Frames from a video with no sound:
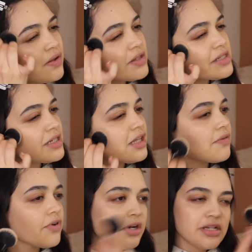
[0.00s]
the
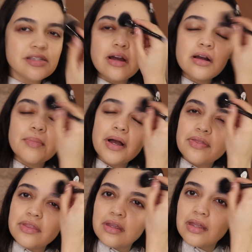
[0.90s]
celebrities talk about
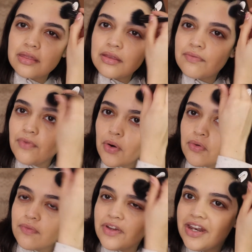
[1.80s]
in the Vogue
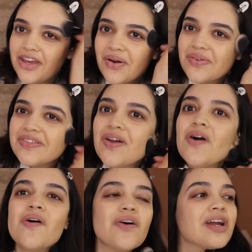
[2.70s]
videos,
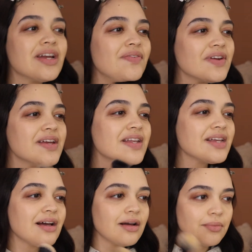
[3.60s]
or even
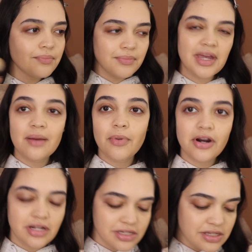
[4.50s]
makeup
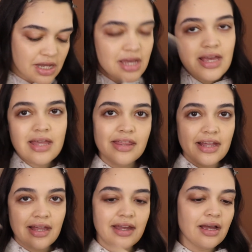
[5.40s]
artists. They
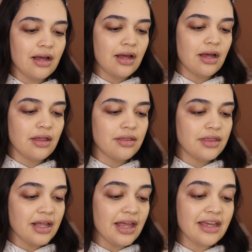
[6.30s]
like
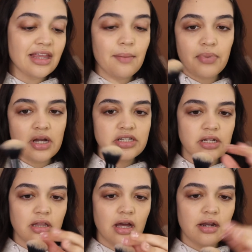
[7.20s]
that brush
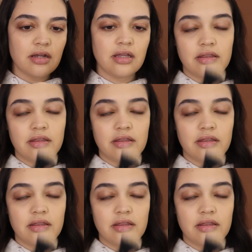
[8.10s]
a lot, and